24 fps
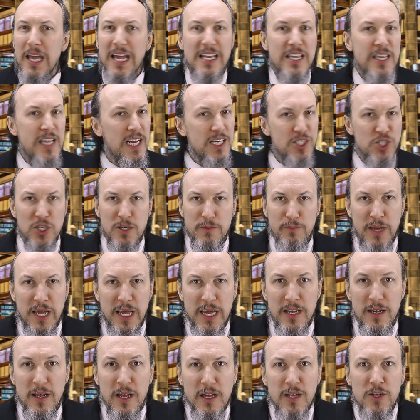It doesn't
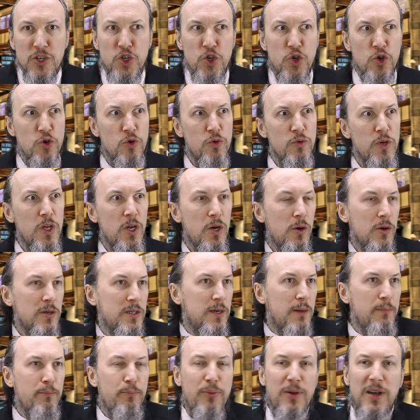mean to, you know,
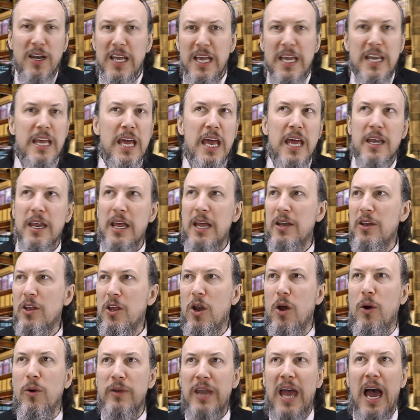complete it and,
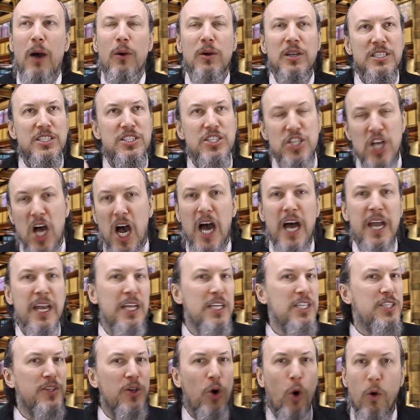you know, now it's done,
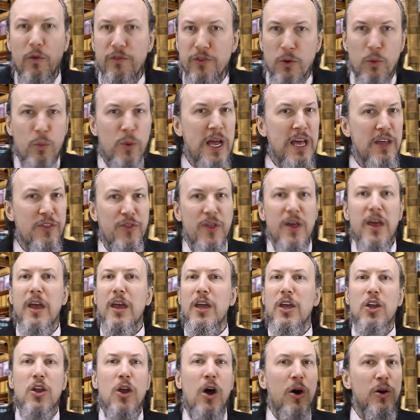it's over with,
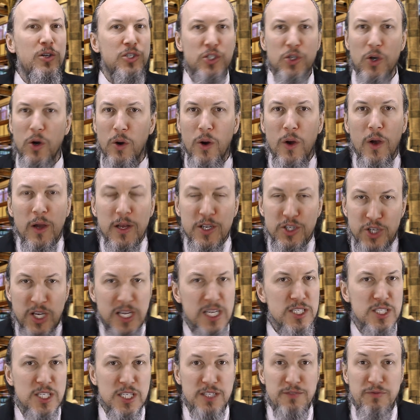you know. So
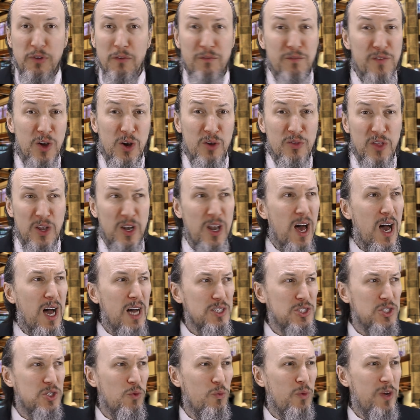Jesus fulfilled the
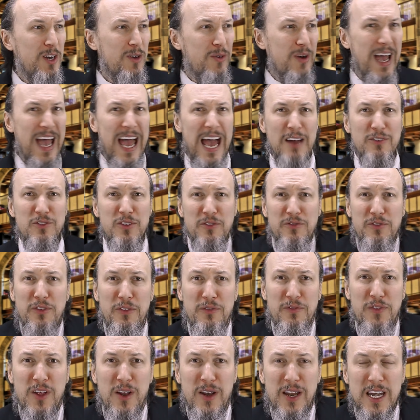law, so we don't have to
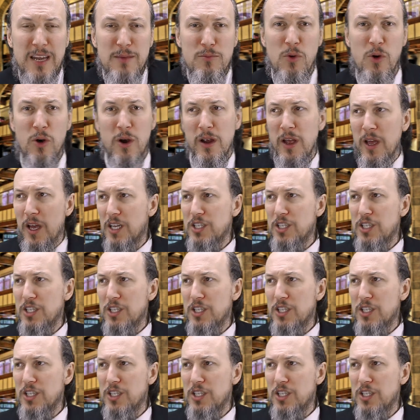fulfill anymore.